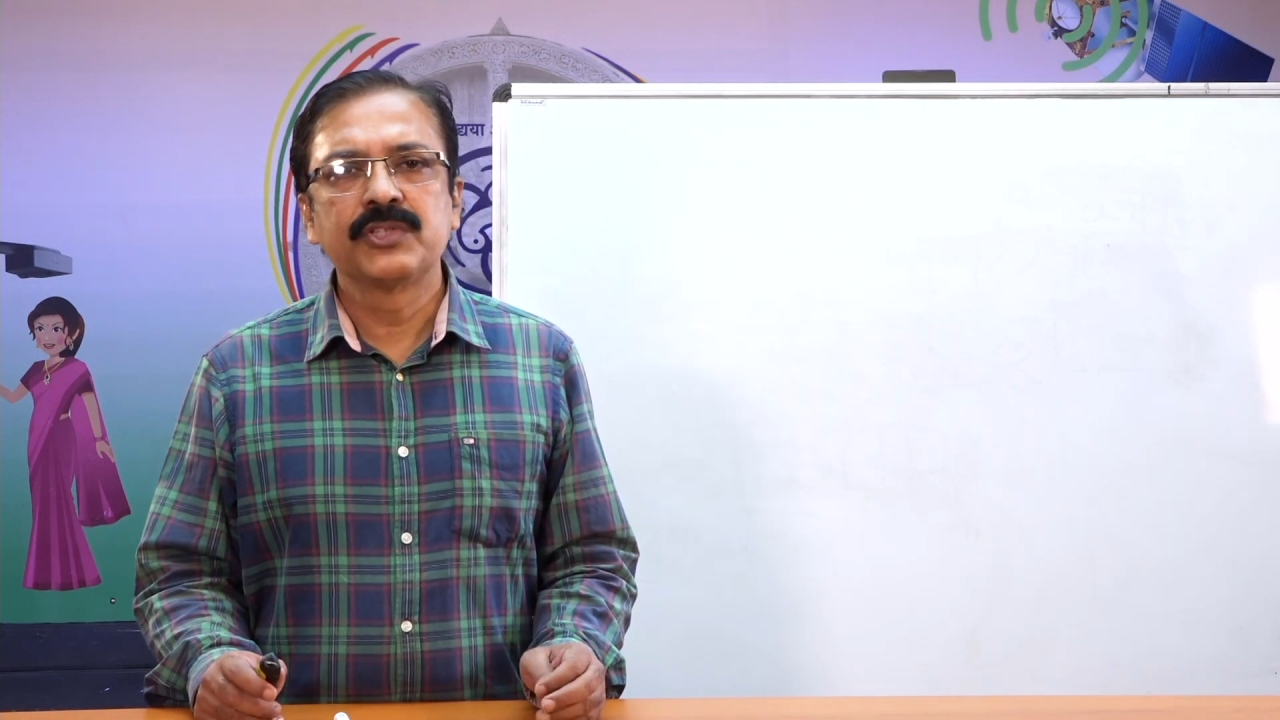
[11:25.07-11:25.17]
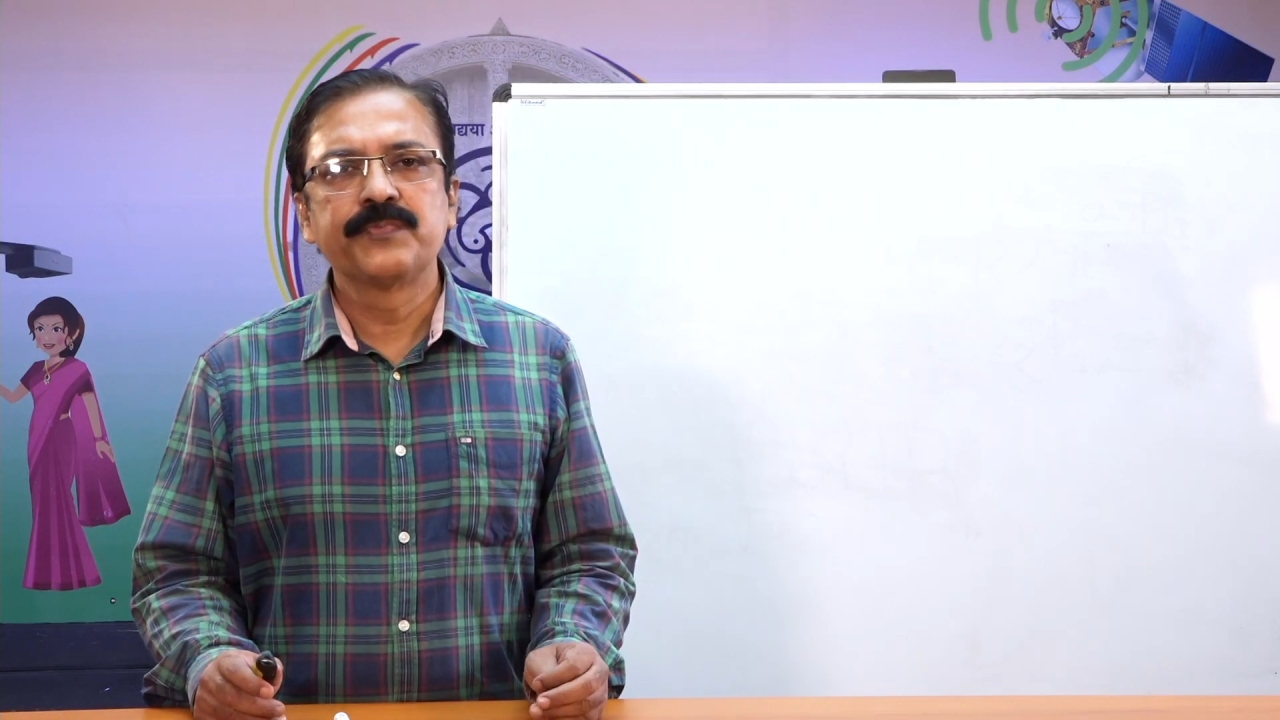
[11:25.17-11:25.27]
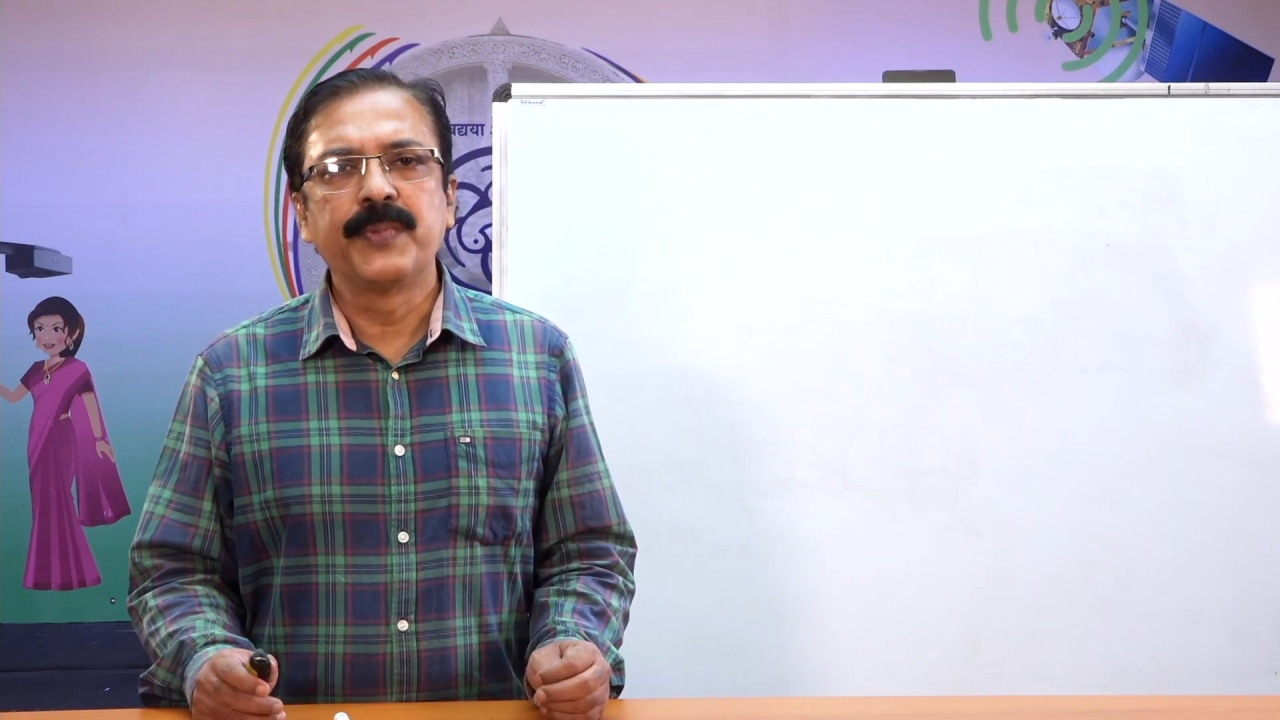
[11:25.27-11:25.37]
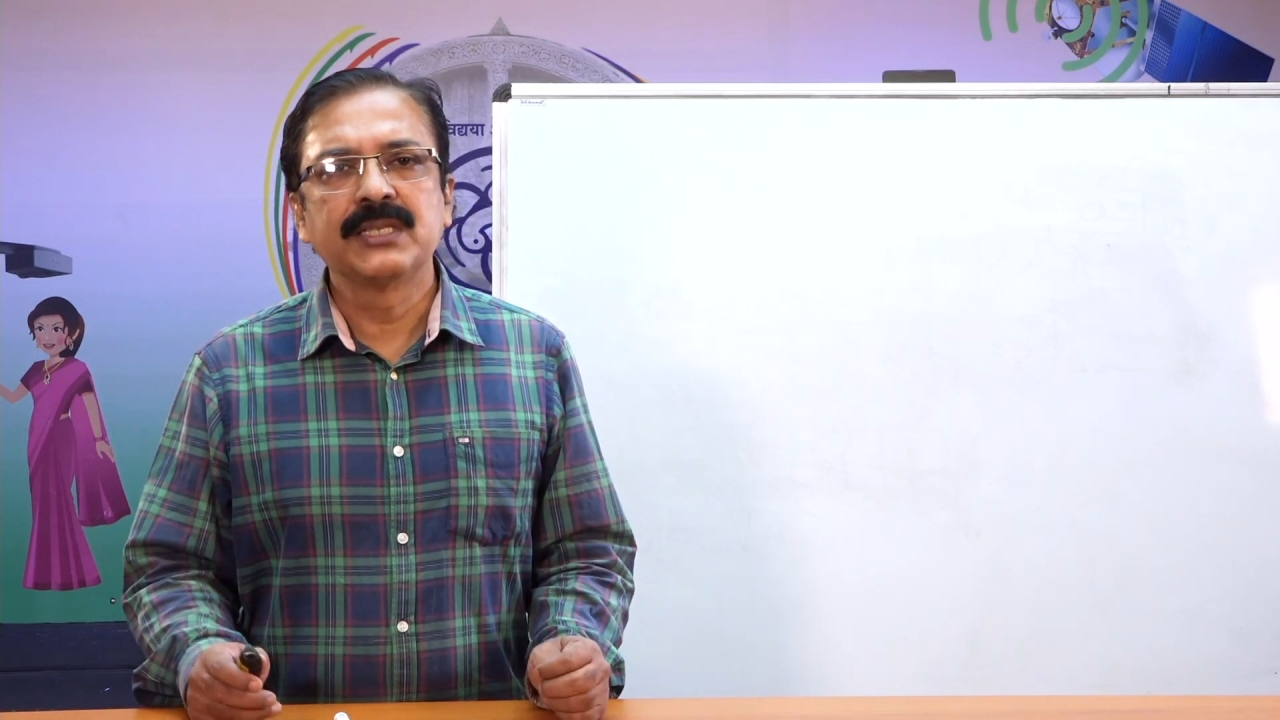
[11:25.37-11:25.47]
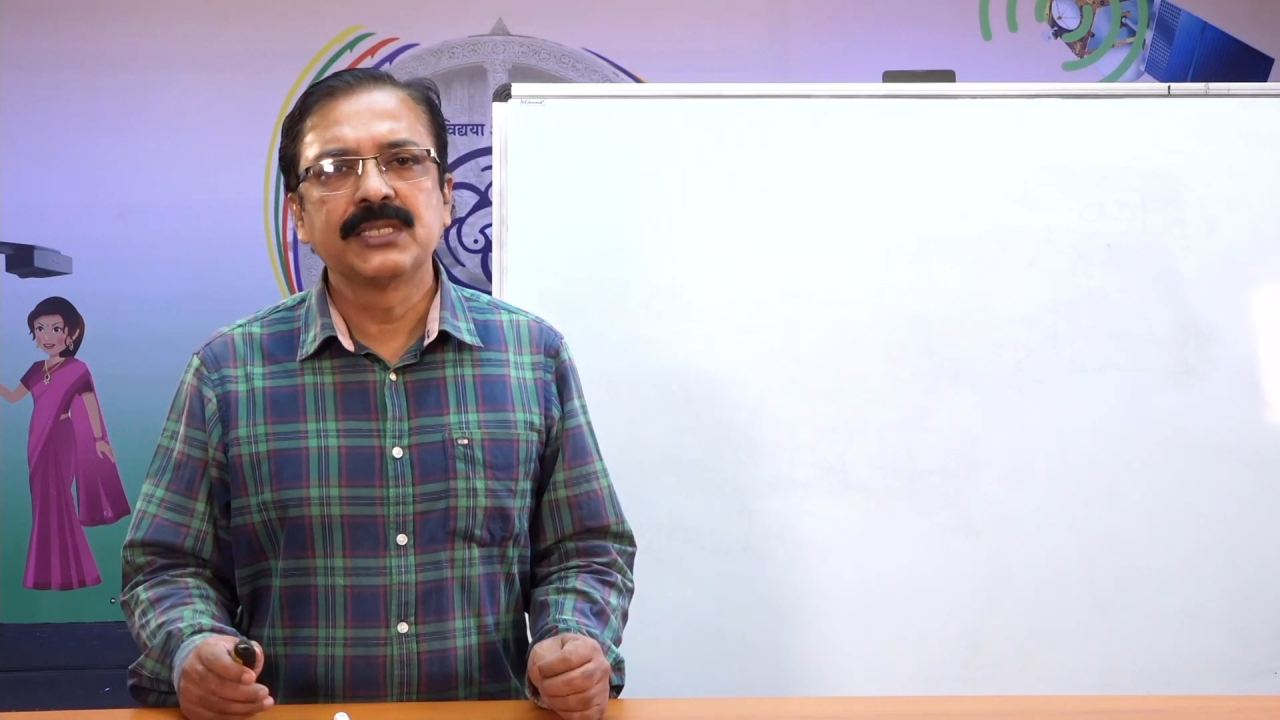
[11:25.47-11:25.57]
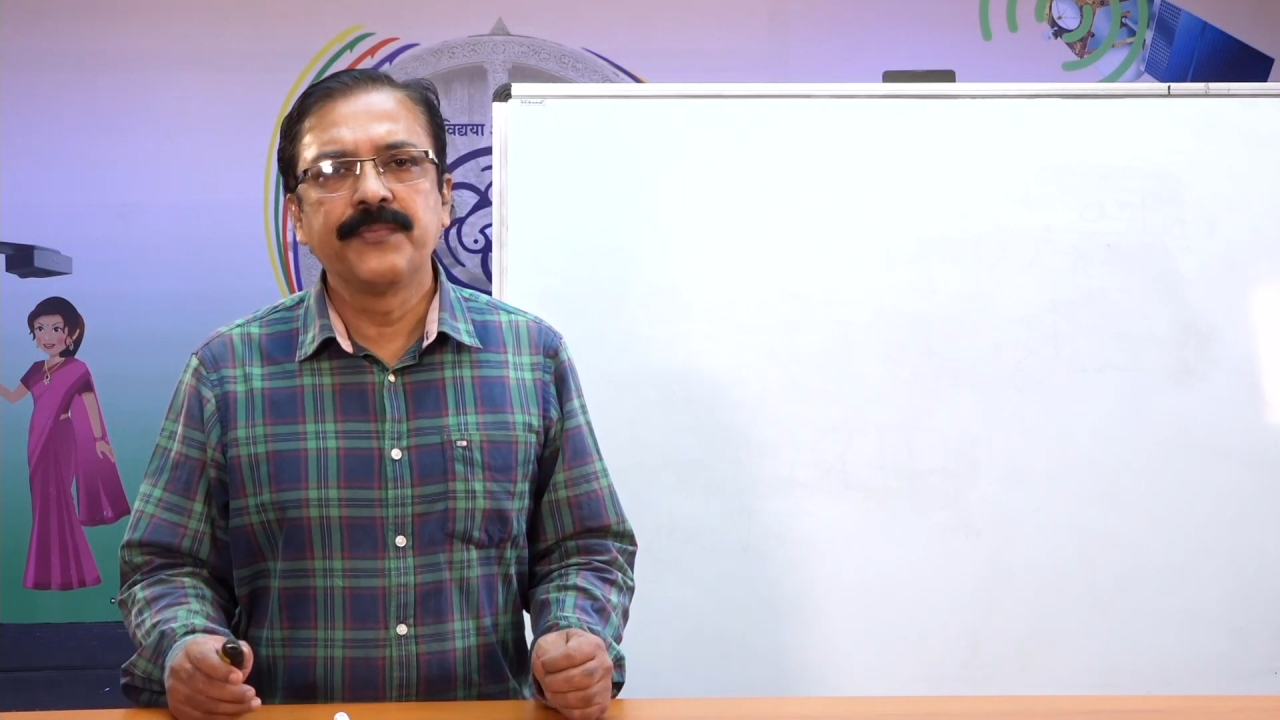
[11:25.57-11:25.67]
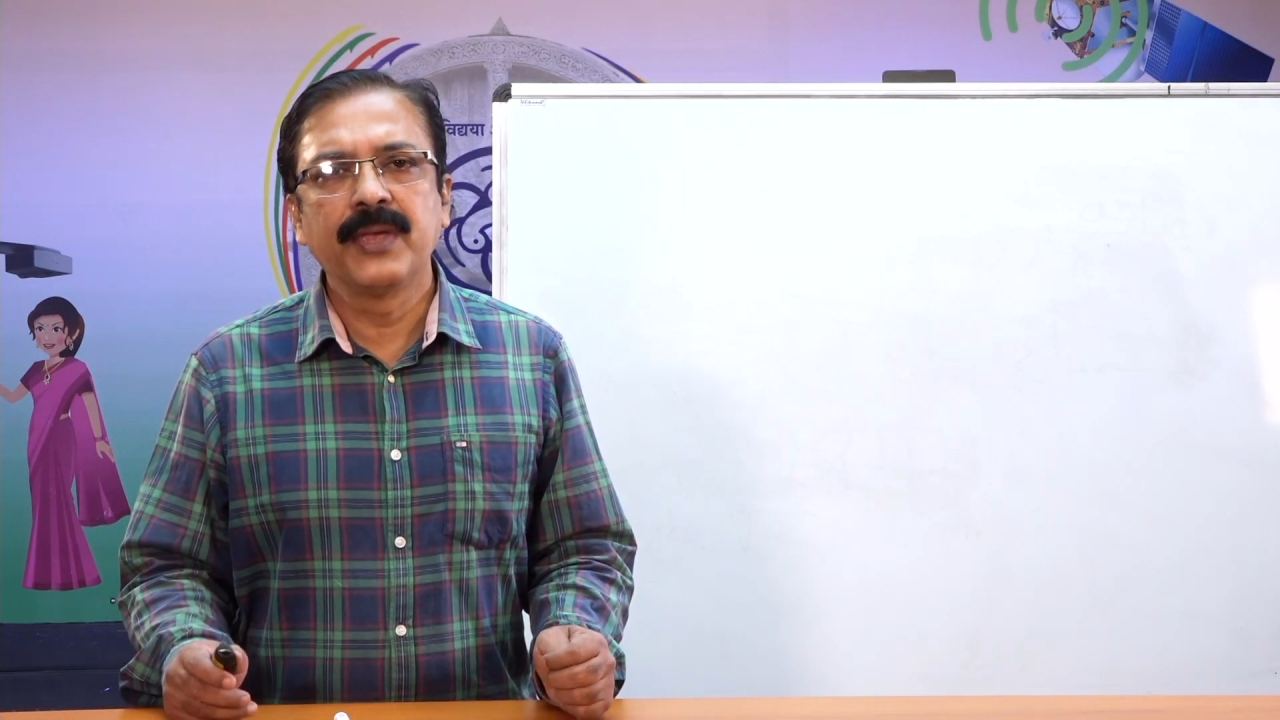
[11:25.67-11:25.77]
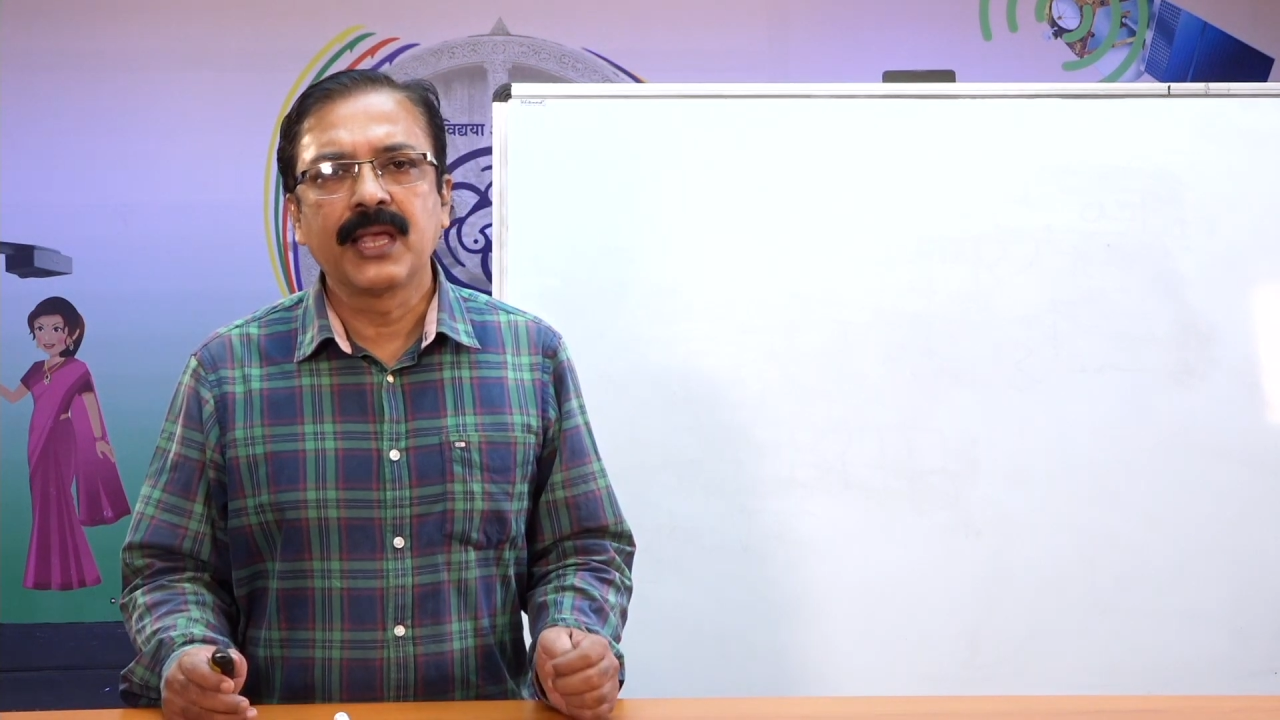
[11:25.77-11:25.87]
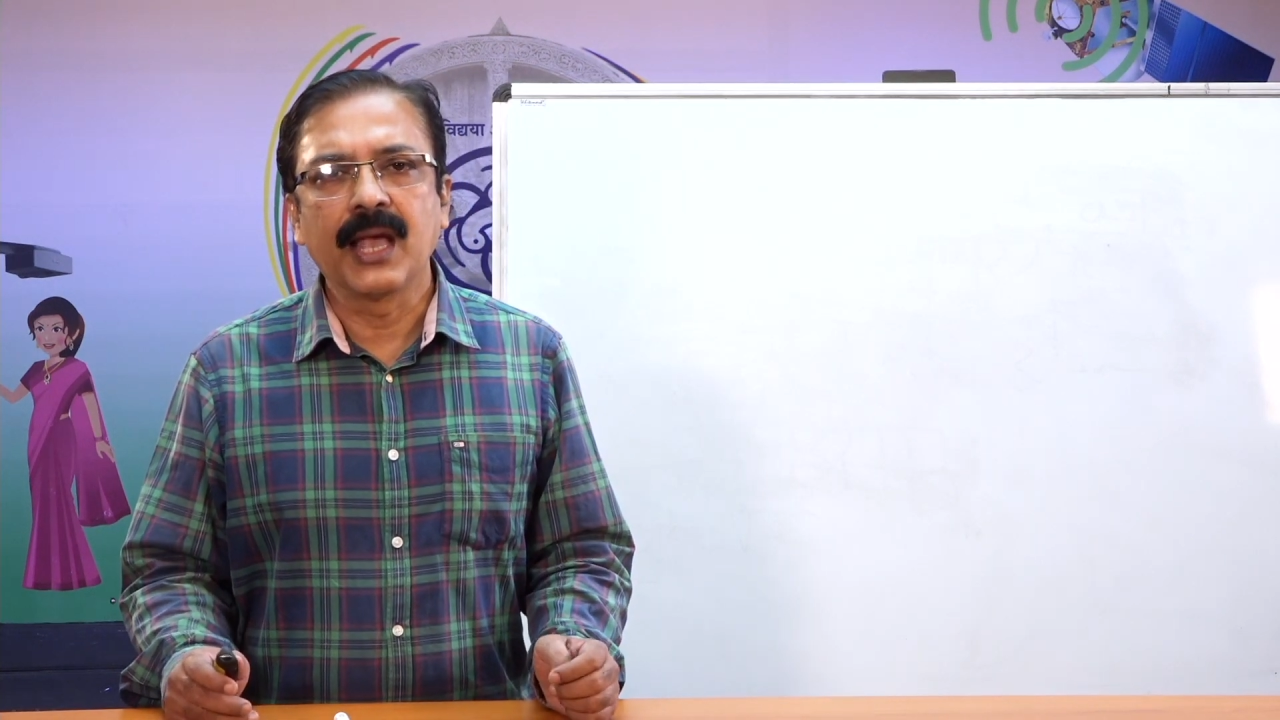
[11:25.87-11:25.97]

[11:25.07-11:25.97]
specific